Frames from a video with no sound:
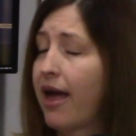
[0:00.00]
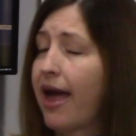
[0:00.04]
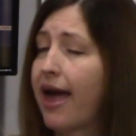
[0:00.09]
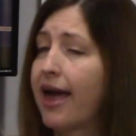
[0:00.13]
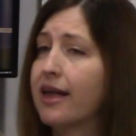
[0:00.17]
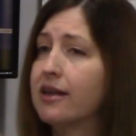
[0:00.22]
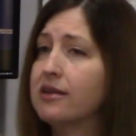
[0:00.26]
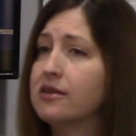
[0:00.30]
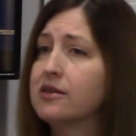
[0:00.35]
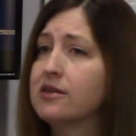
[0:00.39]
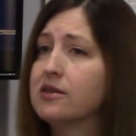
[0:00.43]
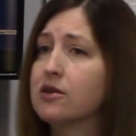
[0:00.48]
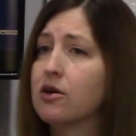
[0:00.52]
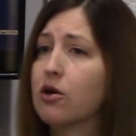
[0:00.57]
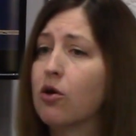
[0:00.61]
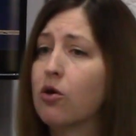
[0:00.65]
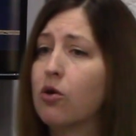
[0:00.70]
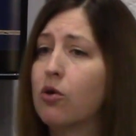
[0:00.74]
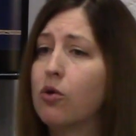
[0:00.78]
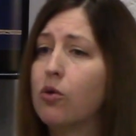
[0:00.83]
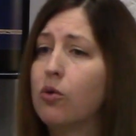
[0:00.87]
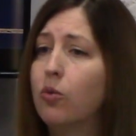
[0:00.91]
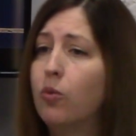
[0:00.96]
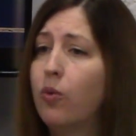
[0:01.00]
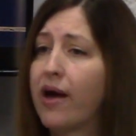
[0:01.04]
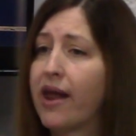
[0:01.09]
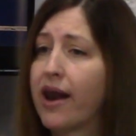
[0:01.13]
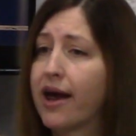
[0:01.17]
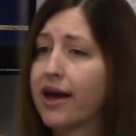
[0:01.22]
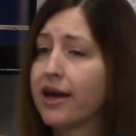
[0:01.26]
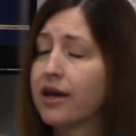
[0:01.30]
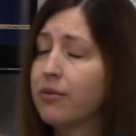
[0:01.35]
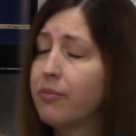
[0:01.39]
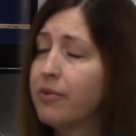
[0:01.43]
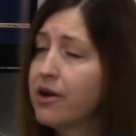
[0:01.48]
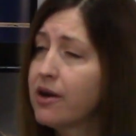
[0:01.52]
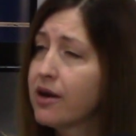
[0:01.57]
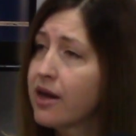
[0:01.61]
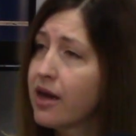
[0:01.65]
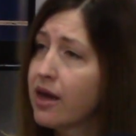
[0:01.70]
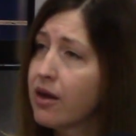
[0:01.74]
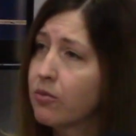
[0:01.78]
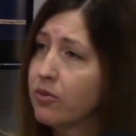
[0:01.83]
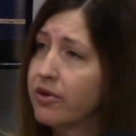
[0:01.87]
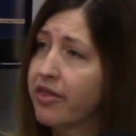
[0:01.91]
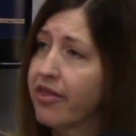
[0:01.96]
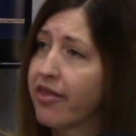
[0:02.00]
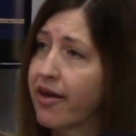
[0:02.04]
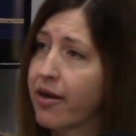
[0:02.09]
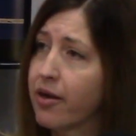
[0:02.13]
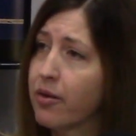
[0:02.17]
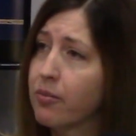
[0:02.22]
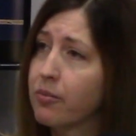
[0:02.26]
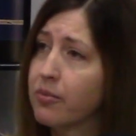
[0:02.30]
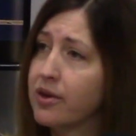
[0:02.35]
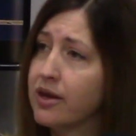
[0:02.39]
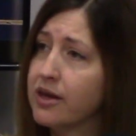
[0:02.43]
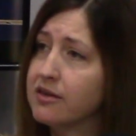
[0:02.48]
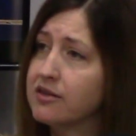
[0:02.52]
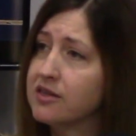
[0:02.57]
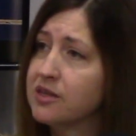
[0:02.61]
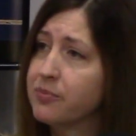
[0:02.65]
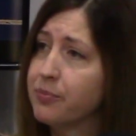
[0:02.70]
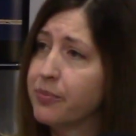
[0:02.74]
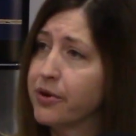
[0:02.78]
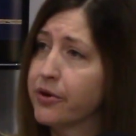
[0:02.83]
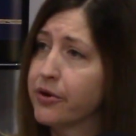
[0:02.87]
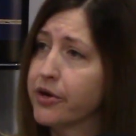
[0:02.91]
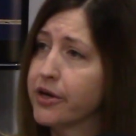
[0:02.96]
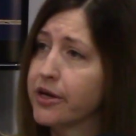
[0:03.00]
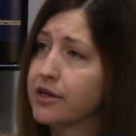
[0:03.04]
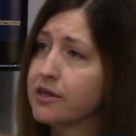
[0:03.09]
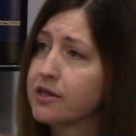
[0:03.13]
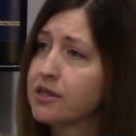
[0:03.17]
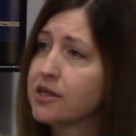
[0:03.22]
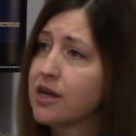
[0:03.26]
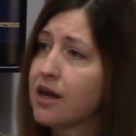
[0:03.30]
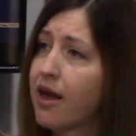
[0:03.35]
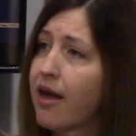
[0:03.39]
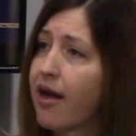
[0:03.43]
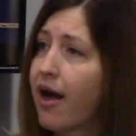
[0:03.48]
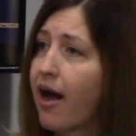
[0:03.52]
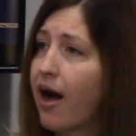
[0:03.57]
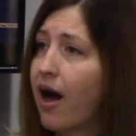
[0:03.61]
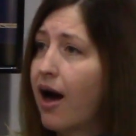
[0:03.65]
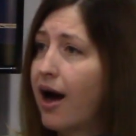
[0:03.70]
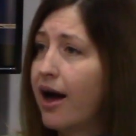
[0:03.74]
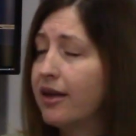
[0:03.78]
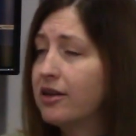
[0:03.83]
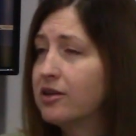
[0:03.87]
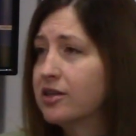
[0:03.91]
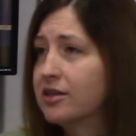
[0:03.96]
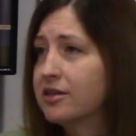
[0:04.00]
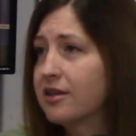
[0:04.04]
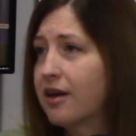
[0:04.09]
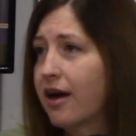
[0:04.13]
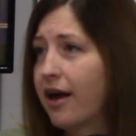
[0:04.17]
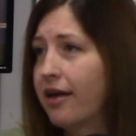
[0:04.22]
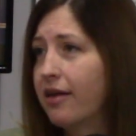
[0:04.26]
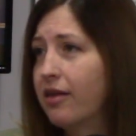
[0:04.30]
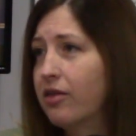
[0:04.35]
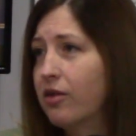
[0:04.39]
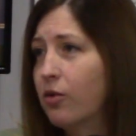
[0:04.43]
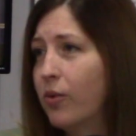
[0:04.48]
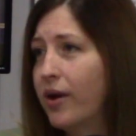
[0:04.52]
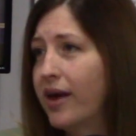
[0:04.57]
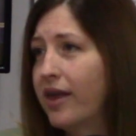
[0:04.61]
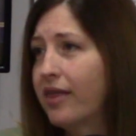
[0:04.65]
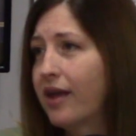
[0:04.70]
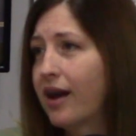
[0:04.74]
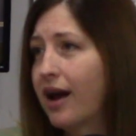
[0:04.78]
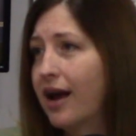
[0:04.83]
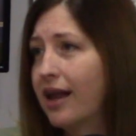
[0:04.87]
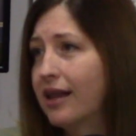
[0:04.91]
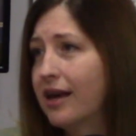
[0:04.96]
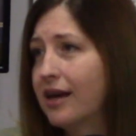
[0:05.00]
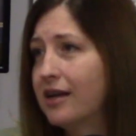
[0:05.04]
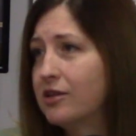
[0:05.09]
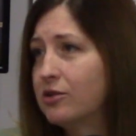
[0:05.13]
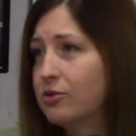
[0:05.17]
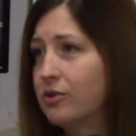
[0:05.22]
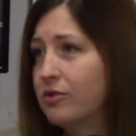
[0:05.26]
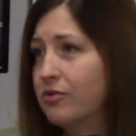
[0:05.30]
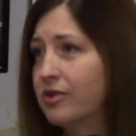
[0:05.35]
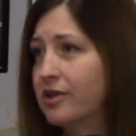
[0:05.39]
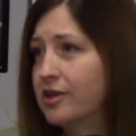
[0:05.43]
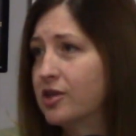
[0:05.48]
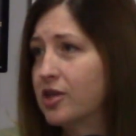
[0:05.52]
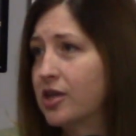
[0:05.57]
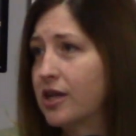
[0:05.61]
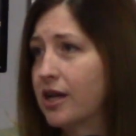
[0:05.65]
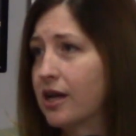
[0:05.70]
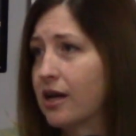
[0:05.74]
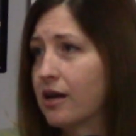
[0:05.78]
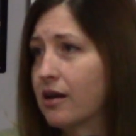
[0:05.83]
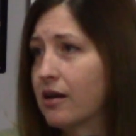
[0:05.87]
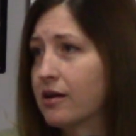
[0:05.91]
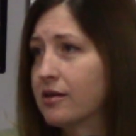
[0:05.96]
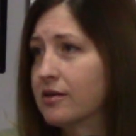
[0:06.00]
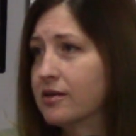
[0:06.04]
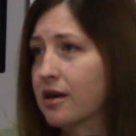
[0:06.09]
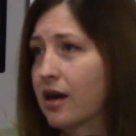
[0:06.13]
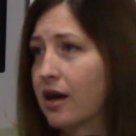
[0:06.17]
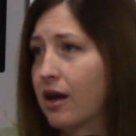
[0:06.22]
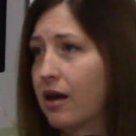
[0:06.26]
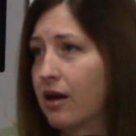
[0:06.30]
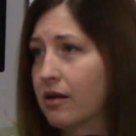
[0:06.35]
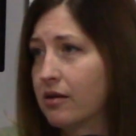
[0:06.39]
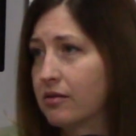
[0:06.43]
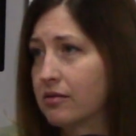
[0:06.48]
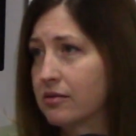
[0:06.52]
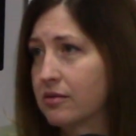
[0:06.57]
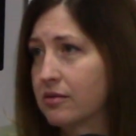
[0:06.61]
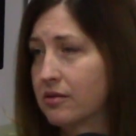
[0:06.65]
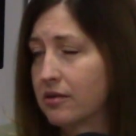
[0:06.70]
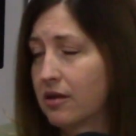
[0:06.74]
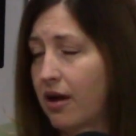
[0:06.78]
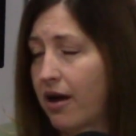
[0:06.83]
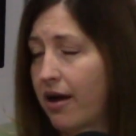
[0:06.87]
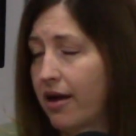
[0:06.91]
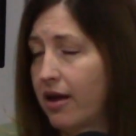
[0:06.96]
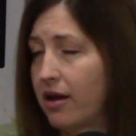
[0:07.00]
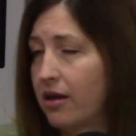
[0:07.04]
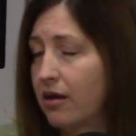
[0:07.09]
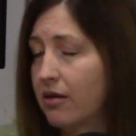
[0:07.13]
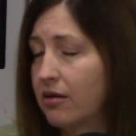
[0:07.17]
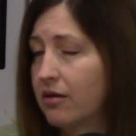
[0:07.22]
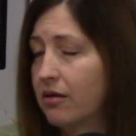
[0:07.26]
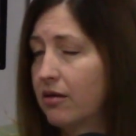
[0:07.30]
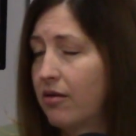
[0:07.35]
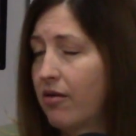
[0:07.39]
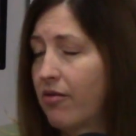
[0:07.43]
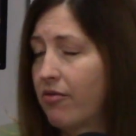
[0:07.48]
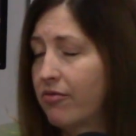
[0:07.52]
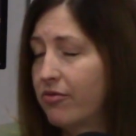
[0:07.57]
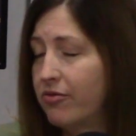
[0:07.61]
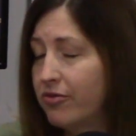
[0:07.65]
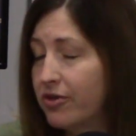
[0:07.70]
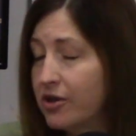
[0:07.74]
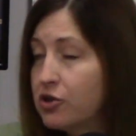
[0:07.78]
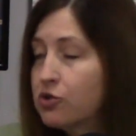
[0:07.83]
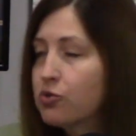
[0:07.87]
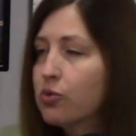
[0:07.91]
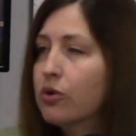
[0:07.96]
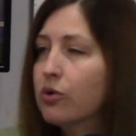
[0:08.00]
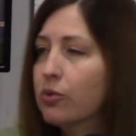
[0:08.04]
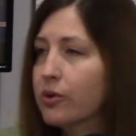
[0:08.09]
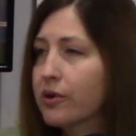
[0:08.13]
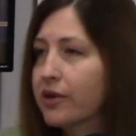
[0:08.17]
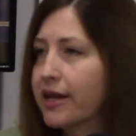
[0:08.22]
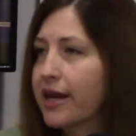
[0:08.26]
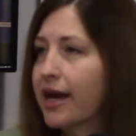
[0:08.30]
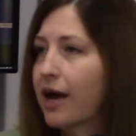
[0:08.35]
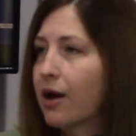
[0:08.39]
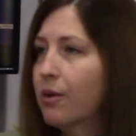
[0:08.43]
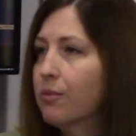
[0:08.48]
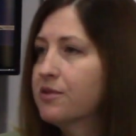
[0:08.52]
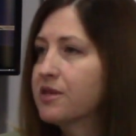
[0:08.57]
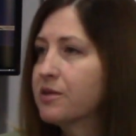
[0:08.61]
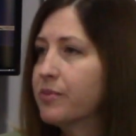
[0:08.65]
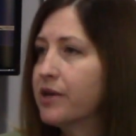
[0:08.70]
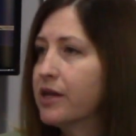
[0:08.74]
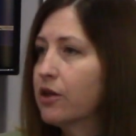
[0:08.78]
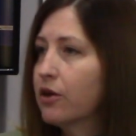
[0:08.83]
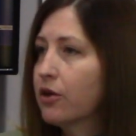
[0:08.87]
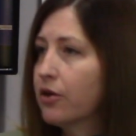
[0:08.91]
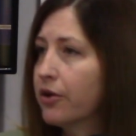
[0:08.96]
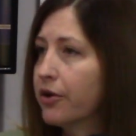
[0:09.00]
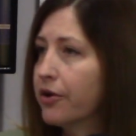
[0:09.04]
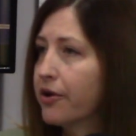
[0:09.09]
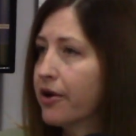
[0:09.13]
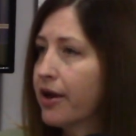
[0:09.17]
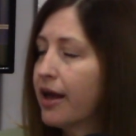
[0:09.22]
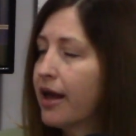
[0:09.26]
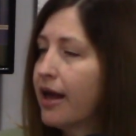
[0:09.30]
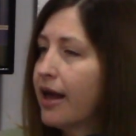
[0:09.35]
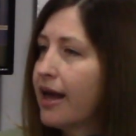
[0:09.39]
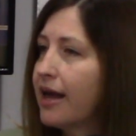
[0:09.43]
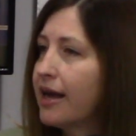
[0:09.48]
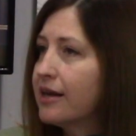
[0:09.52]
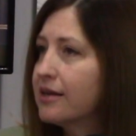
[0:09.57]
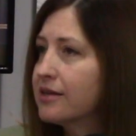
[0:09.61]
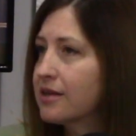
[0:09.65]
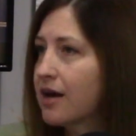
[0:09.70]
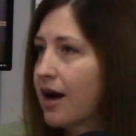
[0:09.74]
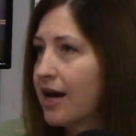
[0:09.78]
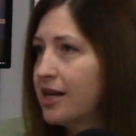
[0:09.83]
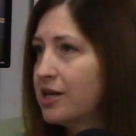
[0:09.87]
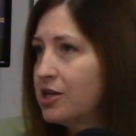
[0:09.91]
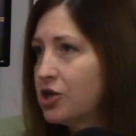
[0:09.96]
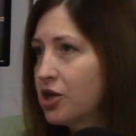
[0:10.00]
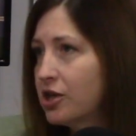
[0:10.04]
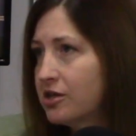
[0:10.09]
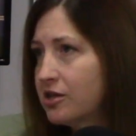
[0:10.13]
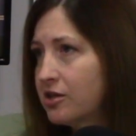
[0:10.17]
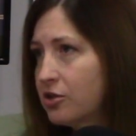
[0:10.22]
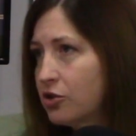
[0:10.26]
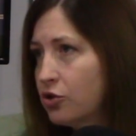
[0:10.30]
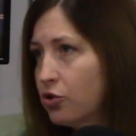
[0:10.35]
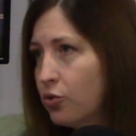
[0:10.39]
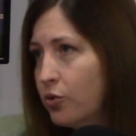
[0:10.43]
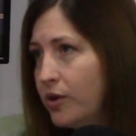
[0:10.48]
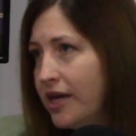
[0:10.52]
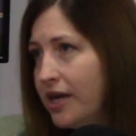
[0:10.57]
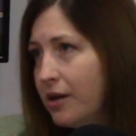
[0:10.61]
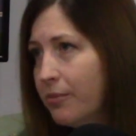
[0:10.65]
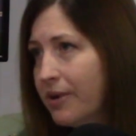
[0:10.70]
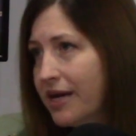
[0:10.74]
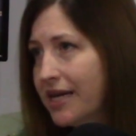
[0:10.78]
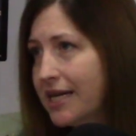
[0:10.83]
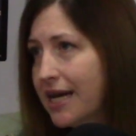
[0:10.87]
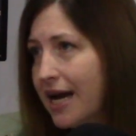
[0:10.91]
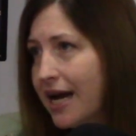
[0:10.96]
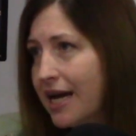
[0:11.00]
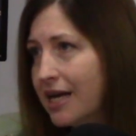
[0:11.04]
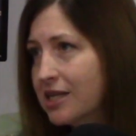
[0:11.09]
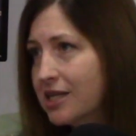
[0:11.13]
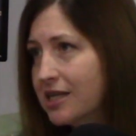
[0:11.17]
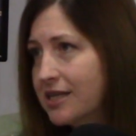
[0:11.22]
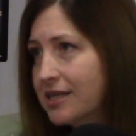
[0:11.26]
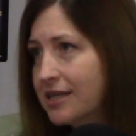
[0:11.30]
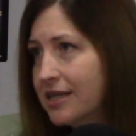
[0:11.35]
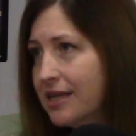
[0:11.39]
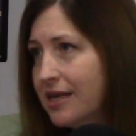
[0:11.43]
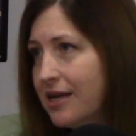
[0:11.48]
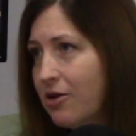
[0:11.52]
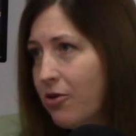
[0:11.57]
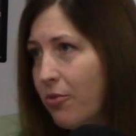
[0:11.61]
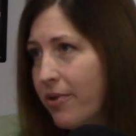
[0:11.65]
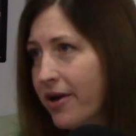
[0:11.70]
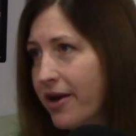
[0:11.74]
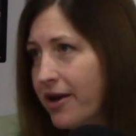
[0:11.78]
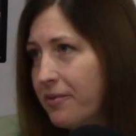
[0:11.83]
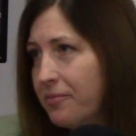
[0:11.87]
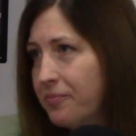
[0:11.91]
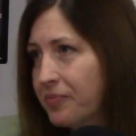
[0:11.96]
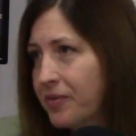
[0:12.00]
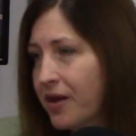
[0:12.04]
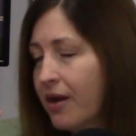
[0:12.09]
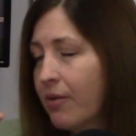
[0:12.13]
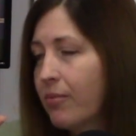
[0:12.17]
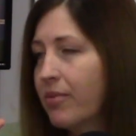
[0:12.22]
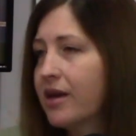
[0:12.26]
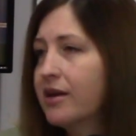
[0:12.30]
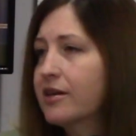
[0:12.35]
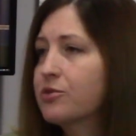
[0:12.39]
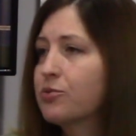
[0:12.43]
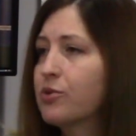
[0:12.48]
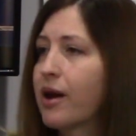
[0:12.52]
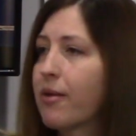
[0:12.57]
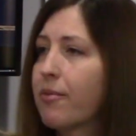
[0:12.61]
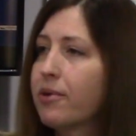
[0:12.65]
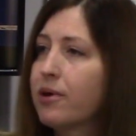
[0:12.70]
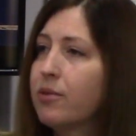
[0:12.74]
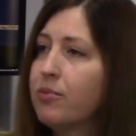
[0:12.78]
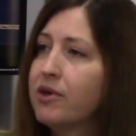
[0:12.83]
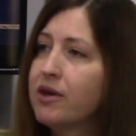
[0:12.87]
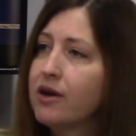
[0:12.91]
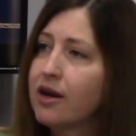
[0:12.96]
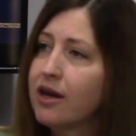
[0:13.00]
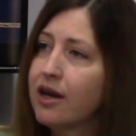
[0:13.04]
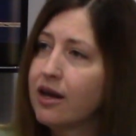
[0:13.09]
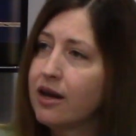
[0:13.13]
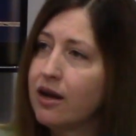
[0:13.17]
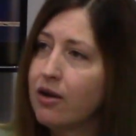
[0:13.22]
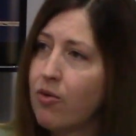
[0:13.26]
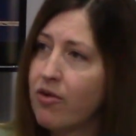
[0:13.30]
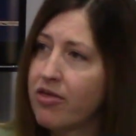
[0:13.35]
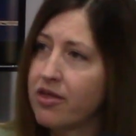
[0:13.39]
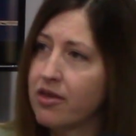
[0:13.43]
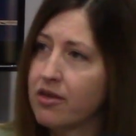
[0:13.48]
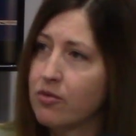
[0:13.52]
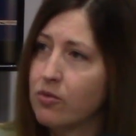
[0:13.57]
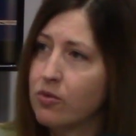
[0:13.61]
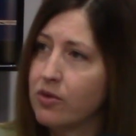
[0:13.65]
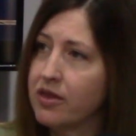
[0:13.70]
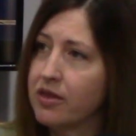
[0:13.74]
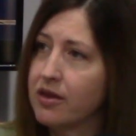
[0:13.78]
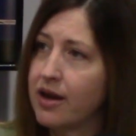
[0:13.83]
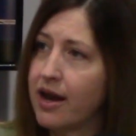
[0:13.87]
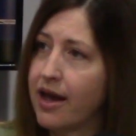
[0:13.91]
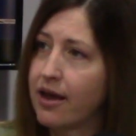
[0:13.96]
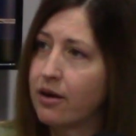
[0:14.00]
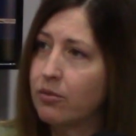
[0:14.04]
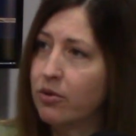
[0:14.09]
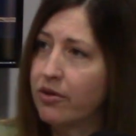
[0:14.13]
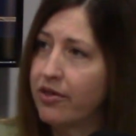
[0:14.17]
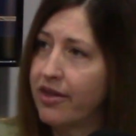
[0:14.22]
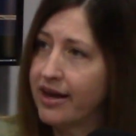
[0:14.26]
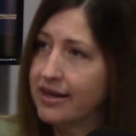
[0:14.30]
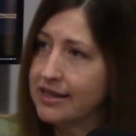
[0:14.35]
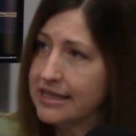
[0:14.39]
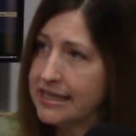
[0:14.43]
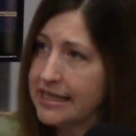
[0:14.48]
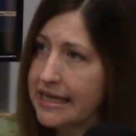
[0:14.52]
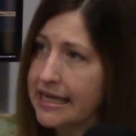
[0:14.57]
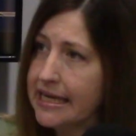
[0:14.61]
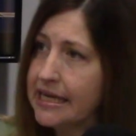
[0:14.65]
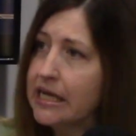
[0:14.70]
And so when I communicate with them in spirit, I just I, the way that I like to envision it because I I visual really helps me learn is I just tweak my dial just a little bit because when I'm communicating with a with an animal that's